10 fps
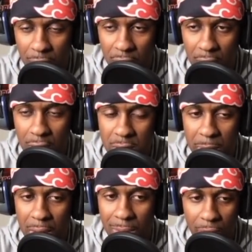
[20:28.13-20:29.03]
theaters, but I
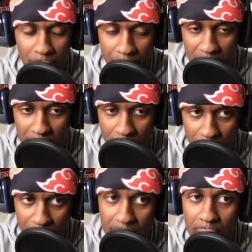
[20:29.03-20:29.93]
remember being in
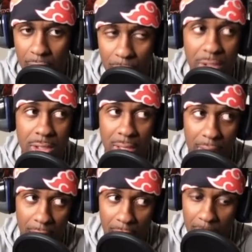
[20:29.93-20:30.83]
Korea, which is on
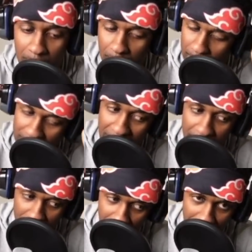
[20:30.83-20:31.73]
the it's not
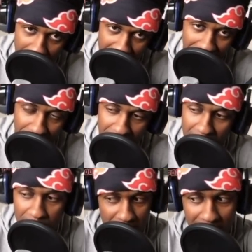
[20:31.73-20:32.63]
Europe, it's definitely
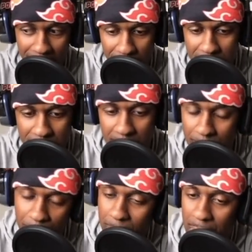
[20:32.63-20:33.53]
Asia, obviously.
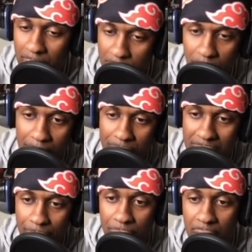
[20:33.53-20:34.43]
But you know, when I was
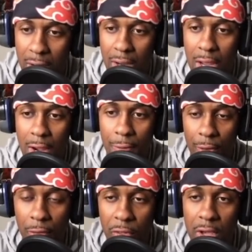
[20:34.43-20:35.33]
out there, their
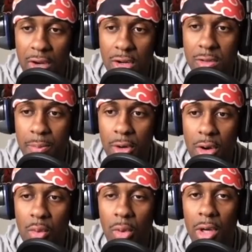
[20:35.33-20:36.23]
theaters,
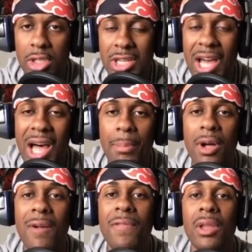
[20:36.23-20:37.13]
bro, were top
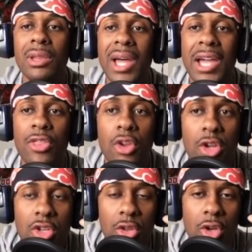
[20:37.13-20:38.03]
of the line. Their
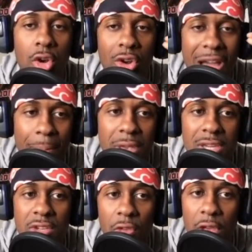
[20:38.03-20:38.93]
their
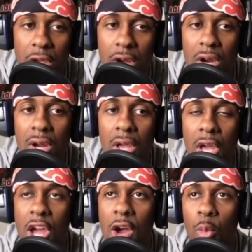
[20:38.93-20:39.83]
crappiest theater
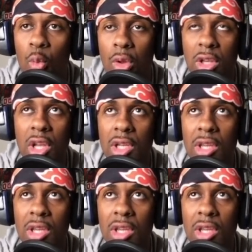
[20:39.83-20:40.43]
w- looked